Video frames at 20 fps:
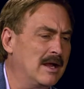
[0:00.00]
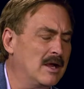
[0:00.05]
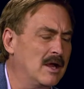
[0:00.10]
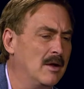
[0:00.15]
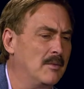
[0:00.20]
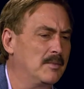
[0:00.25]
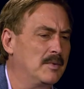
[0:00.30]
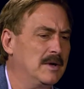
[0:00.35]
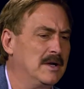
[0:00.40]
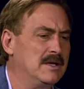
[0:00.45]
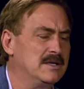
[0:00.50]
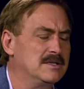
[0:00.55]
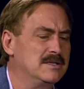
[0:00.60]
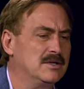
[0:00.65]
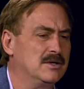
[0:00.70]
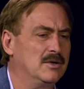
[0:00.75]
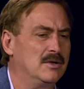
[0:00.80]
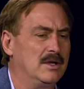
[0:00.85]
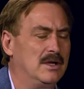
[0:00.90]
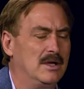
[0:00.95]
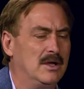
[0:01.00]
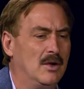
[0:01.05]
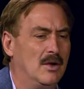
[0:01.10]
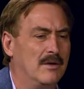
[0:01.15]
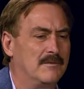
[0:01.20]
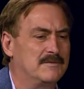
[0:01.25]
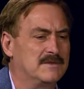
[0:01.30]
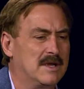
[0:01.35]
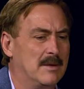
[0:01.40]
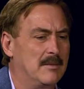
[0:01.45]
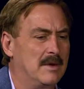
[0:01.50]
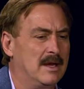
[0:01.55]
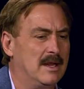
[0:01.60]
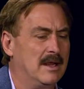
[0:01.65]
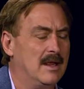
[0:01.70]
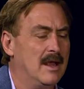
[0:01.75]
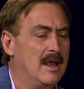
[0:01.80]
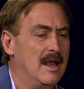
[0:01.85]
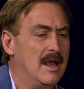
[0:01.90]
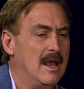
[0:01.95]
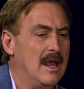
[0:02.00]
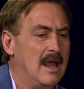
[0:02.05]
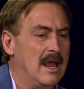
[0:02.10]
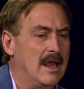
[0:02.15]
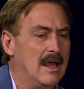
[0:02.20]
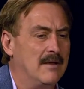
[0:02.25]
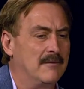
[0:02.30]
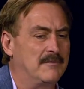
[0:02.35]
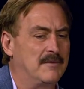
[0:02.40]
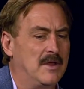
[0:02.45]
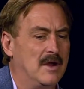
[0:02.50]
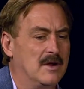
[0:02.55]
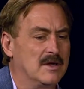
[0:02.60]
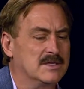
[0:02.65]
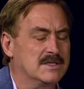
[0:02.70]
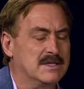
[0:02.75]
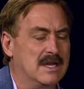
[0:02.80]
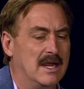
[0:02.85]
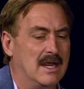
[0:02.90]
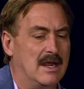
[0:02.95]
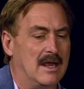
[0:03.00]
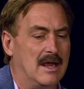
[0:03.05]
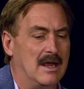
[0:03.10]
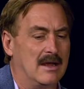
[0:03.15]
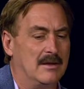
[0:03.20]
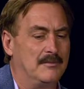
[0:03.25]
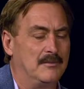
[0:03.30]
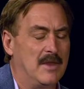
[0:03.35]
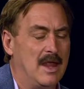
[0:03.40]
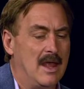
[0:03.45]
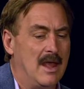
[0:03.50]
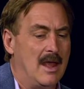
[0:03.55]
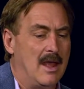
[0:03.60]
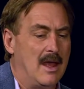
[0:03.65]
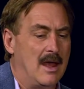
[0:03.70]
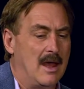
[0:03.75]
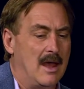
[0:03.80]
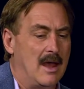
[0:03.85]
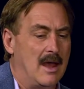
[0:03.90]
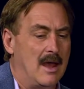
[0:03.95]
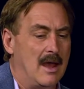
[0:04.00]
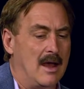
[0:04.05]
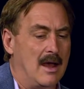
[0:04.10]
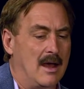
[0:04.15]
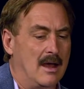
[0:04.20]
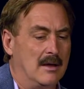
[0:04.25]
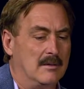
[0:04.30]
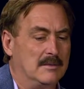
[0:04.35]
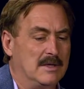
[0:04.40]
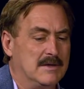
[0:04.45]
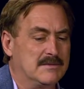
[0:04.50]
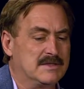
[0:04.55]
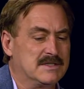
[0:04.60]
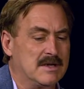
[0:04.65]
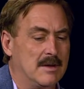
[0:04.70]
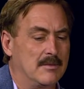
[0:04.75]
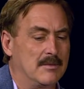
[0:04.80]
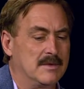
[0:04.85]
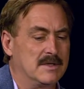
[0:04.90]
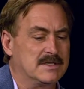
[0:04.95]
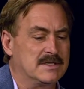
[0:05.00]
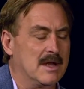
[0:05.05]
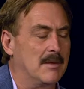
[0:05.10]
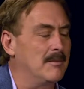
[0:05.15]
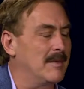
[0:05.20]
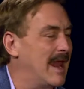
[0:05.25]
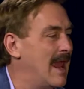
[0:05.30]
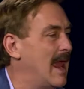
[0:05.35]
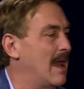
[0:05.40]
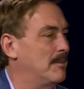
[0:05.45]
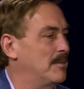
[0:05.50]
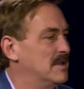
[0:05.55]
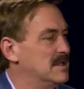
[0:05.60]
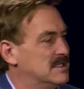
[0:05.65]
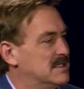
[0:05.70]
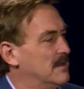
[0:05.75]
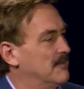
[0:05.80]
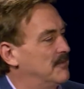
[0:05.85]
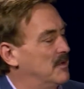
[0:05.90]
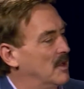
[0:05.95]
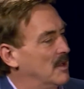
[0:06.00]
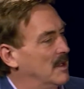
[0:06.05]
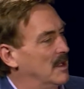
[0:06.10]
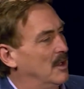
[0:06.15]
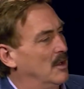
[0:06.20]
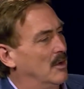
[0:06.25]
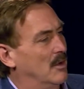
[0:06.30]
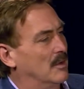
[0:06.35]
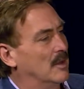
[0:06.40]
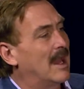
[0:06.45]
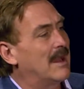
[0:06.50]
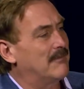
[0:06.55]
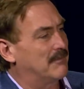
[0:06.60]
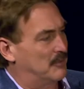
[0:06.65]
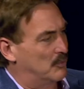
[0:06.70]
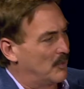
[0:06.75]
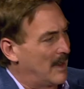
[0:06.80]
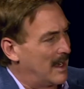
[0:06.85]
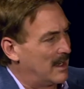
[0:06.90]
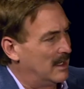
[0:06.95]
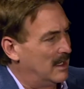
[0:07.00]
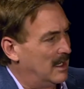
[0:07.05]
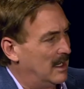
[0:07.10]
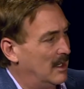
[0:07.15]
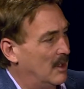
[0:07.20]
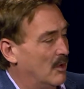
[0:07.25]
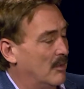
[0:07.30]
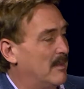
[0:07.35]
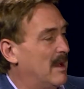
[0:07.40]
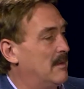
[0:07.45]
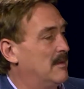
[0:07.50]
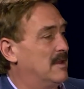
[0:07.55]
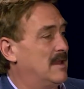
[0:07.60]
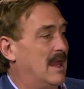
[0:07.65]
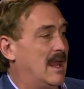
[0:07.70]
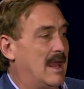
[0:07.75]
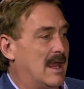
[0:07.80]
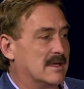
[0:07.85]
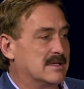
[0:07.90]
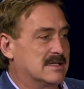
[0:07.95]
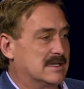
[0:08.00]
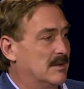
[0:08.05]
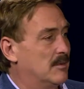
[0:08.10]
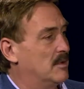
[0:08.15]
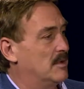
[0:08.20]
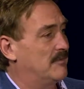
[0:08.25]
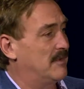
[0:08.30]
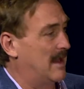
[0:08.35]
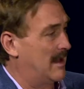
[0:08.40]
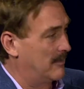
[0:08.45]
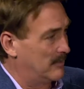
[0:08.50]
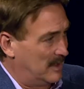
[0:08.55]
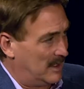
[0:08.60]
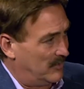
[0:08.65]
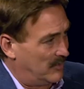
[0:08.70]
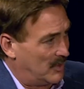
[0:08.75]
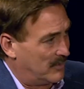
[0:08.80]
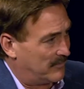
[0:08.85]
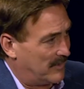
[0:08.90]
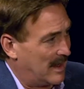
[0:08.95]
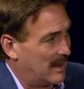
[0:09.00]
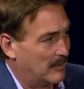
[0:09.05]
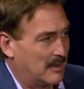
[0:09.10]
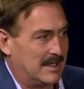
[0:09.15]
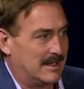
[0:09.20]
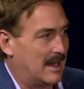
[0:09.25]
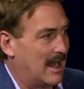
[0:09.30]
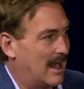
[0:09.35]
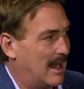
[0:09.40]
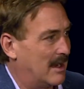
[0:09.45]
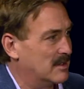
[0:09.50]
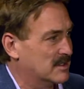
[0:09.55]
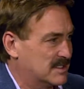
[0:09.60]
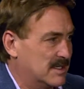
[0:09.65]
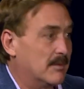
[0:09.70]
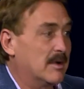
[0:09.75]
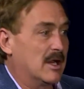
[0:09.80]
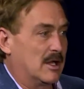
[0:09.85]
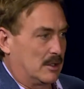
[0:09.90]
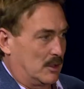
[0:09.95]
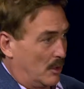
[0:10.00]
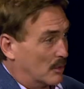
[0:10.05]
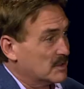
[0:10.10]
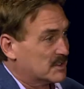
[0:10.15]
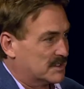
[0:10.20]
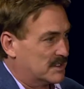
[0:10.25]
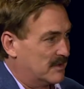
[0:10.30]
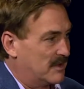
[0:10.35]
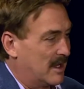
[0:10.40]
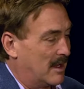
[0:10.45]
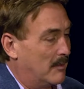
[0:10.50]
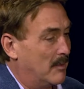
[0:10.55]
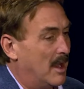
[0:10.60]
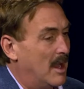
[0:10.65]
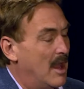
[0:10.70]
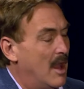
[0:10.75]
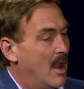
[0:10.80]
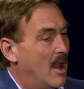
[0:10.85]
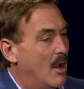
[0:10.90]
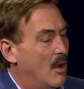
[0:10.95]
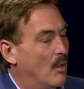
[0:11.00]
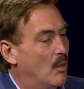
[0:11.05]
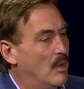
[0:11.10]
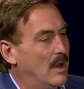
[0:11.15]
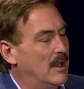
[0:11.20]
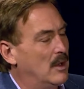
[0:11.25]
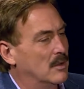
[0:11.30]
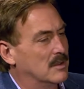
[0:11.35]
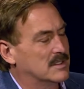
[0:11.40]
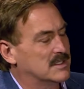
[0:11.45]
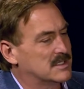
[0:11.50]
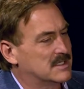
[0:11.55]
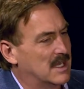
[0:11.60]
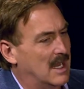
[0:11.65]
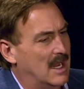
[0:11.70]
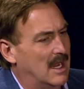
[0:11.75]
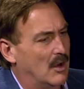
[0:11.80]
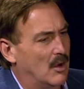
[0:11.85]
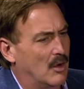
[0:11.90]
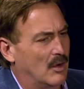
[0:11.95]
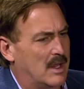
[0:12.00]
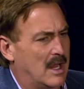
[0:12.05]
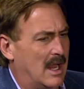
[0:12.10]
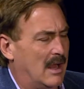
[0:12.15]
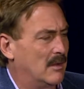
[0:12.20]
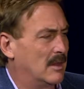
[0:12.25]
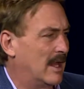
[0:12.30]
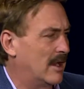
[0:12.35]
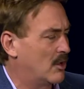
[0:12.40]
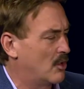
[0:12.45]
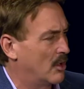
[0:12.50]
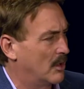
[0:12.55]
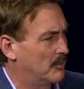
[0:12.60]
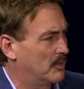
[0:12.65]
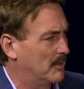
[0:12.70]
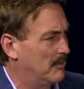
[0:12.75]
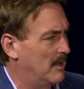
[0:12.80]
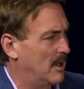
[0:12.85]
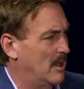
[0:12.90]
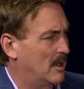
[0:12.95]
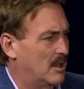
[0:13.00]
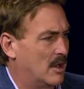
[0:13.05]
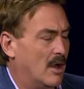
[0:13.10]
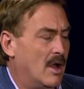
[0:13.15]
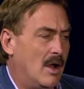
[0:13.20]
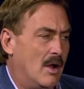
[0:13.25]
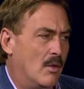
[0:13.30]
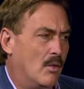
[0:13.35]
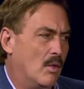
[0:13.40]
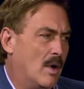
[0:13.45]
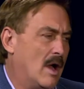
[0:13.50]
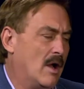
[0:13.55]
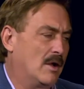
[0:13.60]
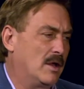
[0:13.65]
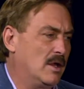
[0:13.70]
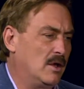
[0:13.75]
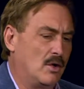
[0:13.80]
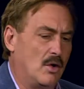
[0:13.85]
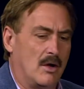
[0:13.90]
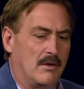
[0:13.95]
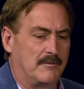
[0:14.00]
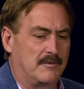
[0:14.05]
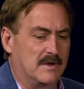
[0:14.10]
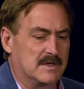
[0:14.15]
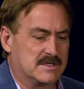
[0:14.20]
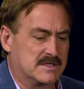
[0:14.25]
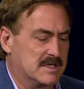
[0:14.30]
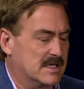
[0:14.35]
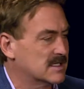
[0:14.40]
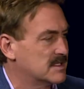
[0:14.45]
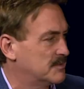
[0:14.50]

company too, you know, if there's a, if something happens, if they're, you know, life-threatening, or maybe they had someone in their family die, or somebody close to them, we don't say, okay, like corporate America, well, you know, if it's